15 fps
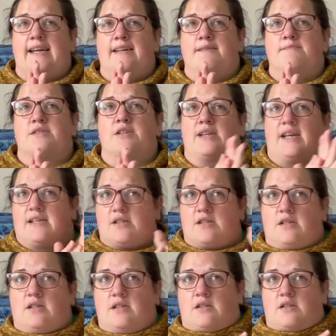So yeah, so
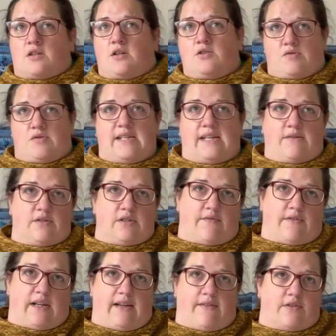the Tolster is out of
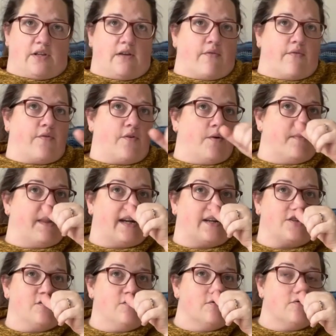the leftover from that
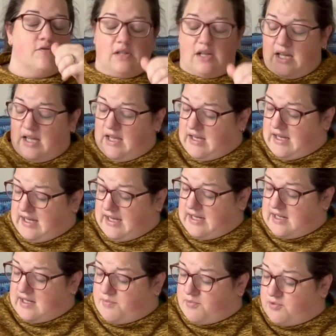shawl, and
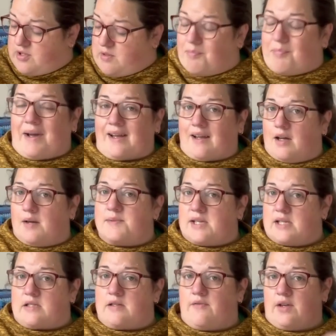I bought a backup
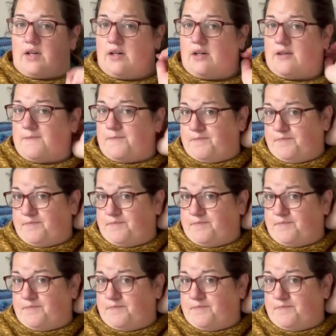set of yarn,